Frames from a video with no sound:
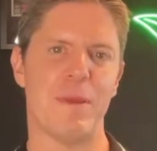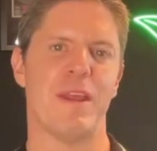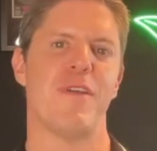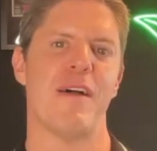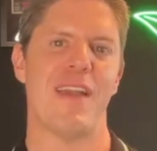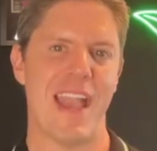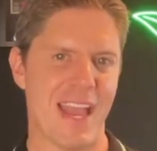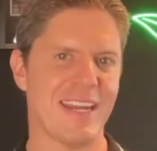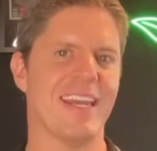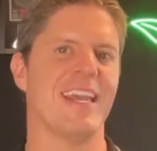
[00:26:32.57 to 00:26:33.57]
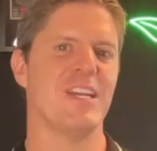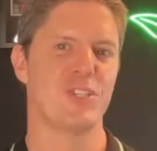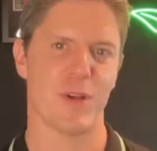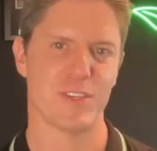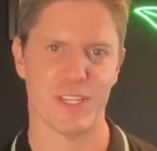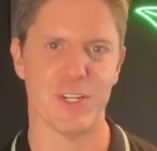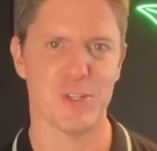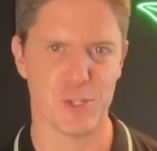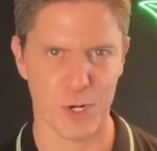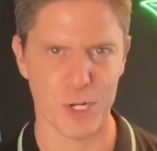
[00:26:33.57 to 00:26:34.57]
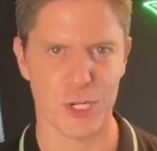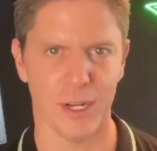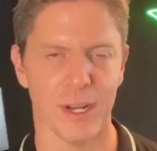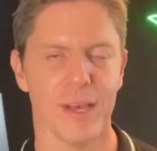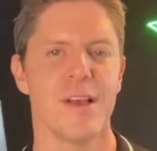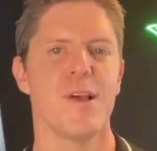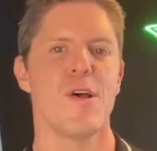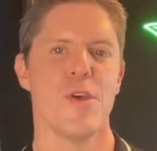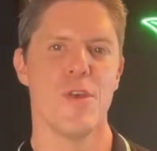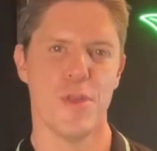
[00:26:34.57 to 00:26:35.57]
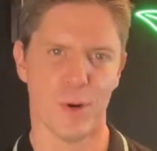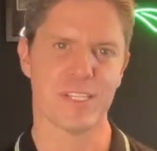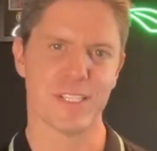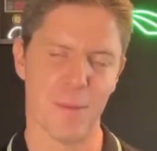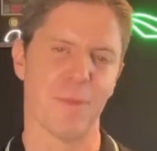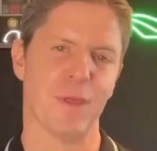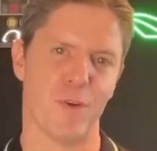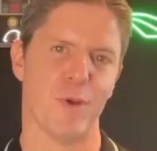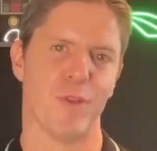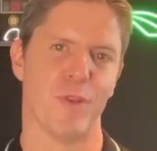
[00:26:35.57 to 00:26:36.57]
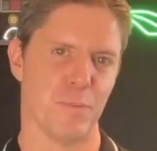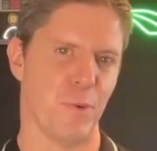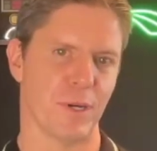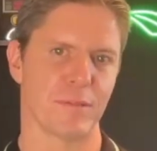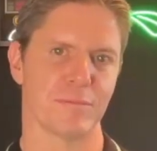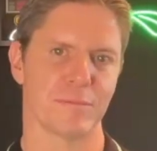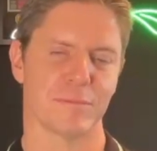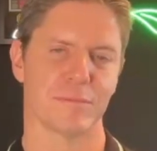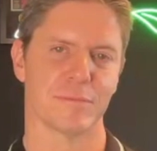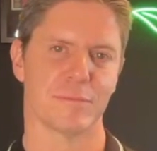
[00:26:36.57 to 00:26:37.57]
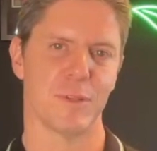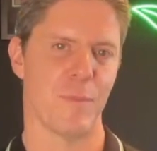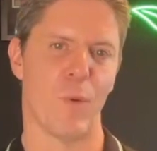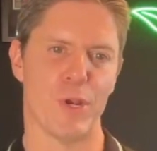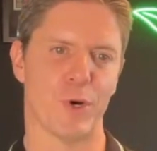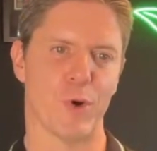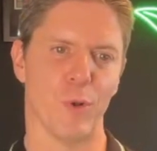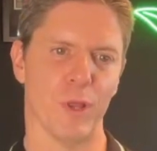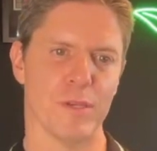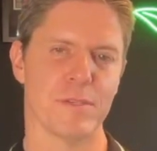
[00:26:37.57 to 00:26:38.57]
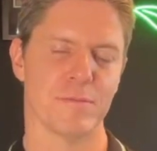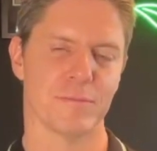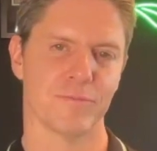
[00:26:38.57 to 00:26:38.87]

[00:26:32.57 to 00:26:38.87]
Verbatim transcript: I mean, if you have any interest in nutrition, there is something for you in this book, no matter what your goal is.